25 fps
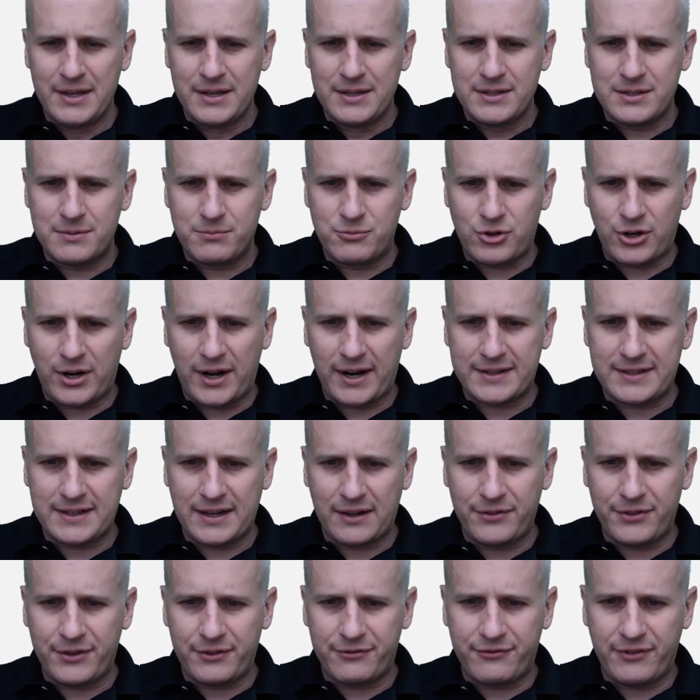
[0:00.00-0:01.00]
subtract
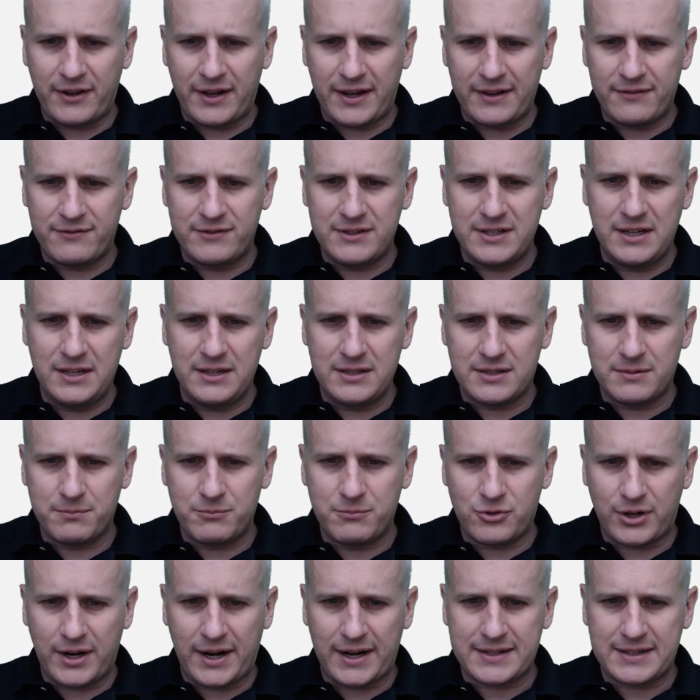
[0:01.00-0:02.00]
out the five D,
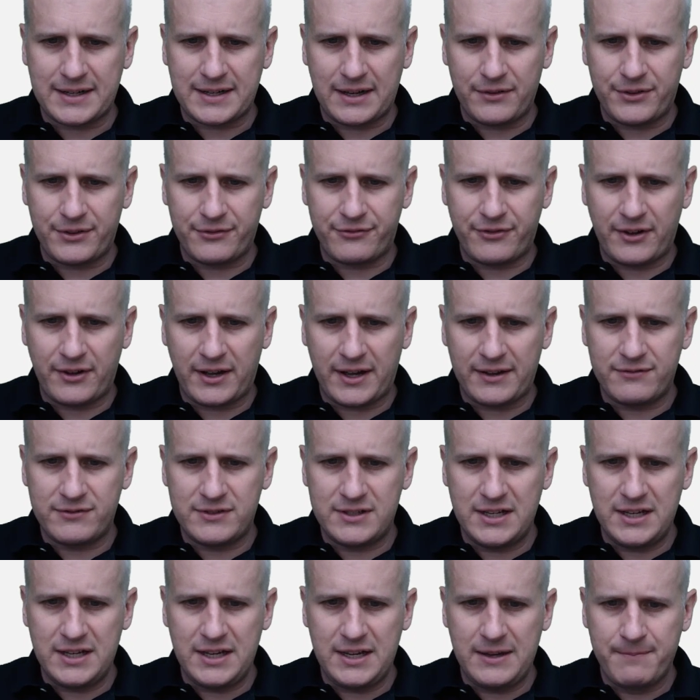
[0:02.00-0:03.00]
subtract out the five
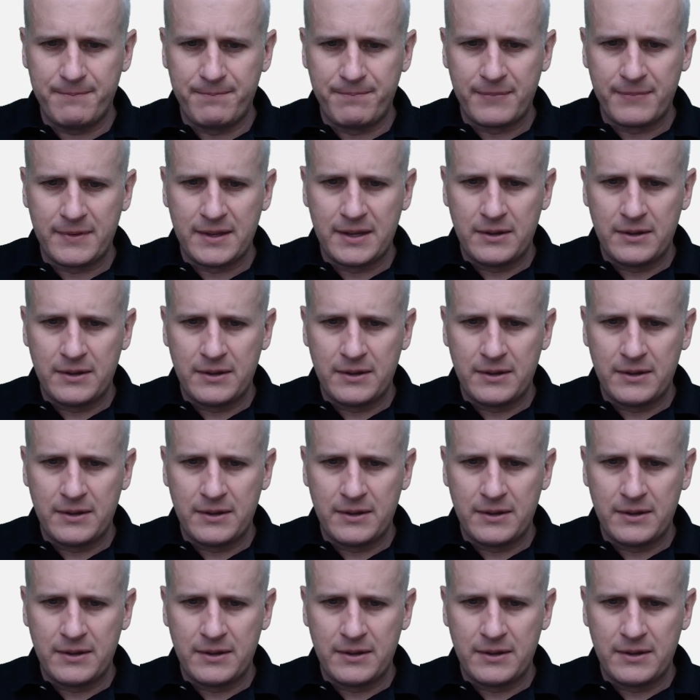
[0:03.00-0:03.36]
D.